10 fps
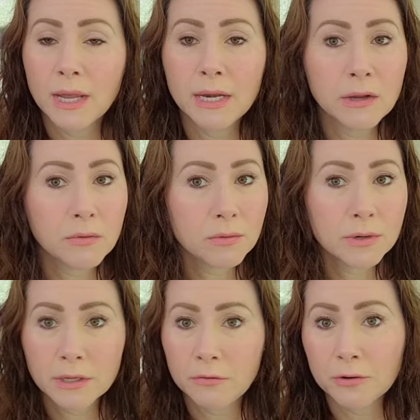and it
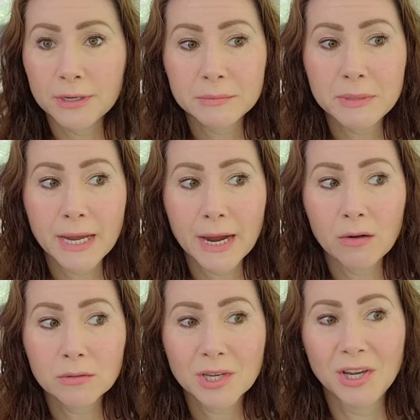really freaked me
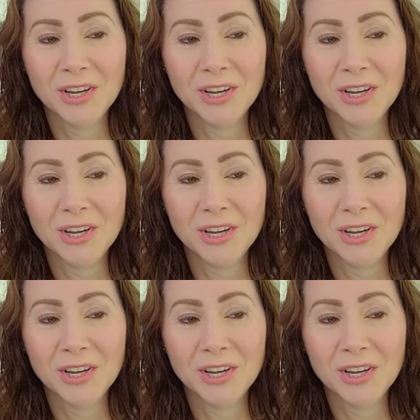out.